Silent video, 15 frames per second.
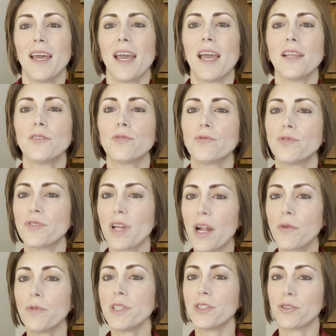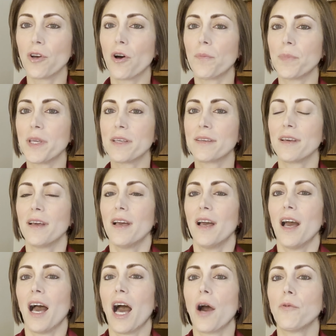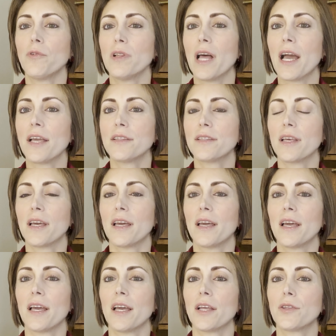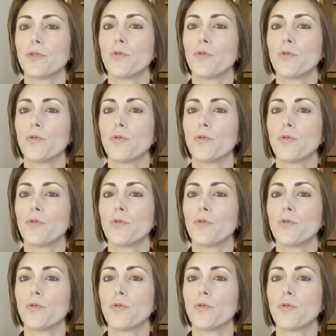And to start with topic, I would like uh,